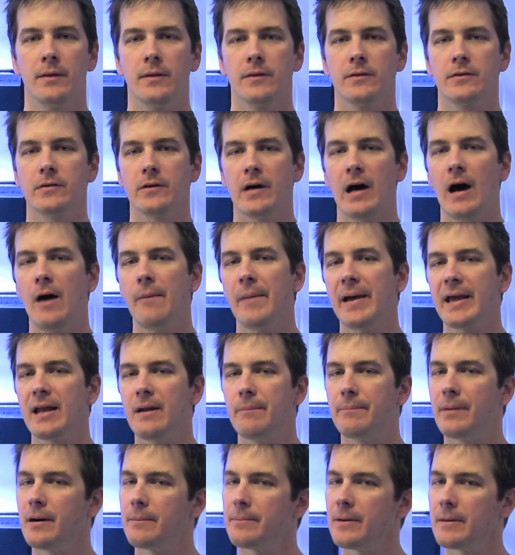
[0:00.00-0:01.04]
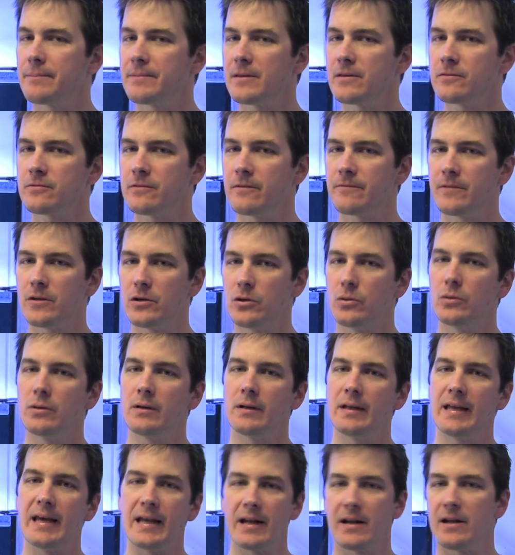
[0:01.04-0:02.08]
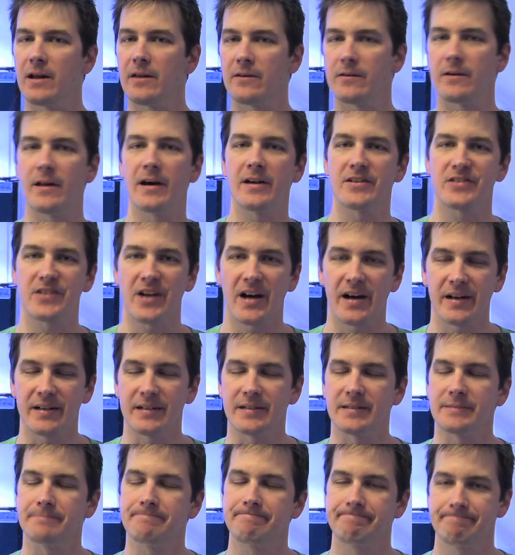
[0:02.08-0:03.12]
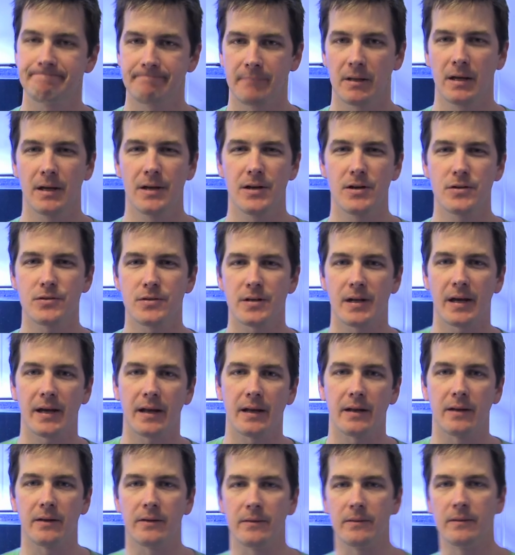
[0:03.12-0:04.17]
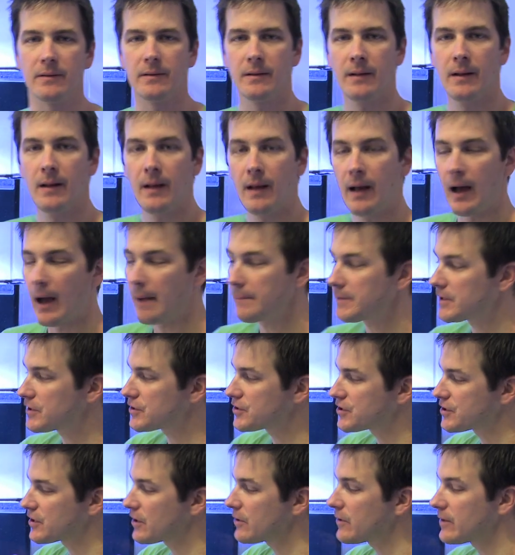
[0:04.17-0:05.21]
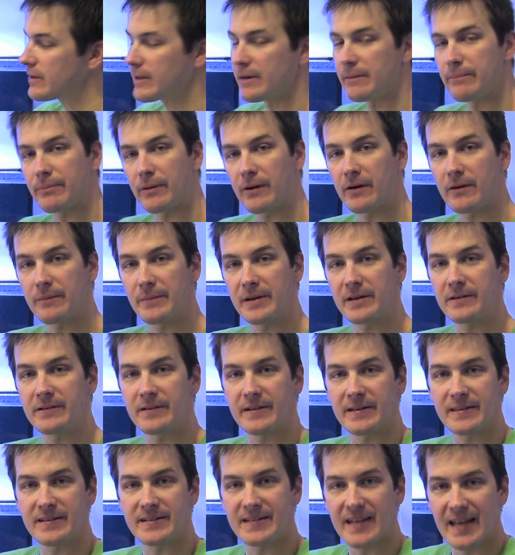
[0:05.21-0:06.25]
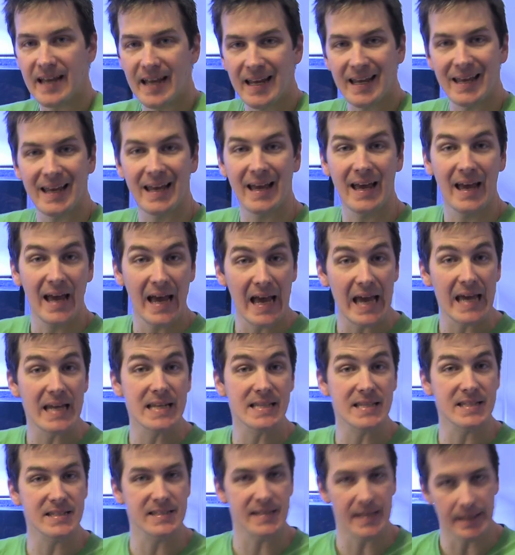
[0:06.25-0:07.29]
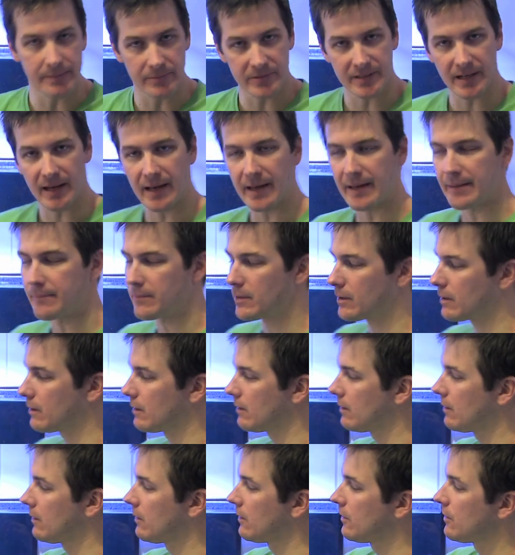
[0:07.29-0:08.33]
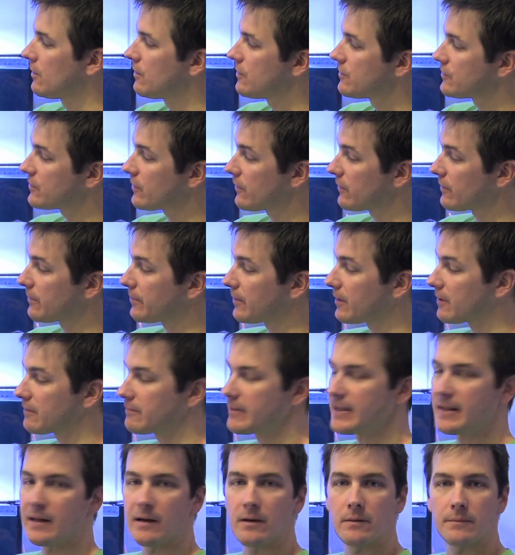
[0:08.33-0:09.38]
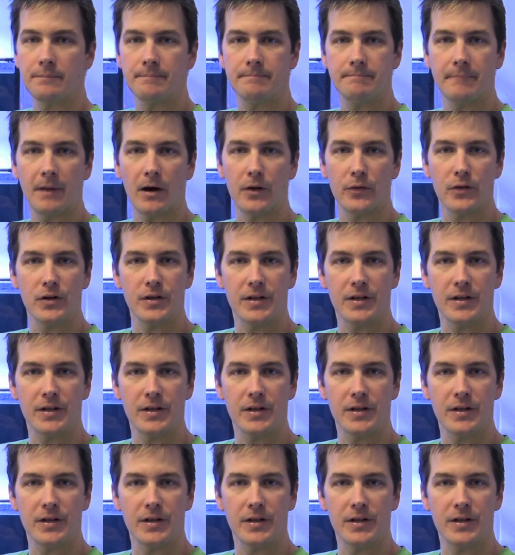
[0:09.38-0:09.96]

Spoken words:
So how am I going to bump up this review yet another notch higher? Here's what I'm going to do. I'm going to show you that PAR meter in the tank, and at the same time, show you the PAR readout on the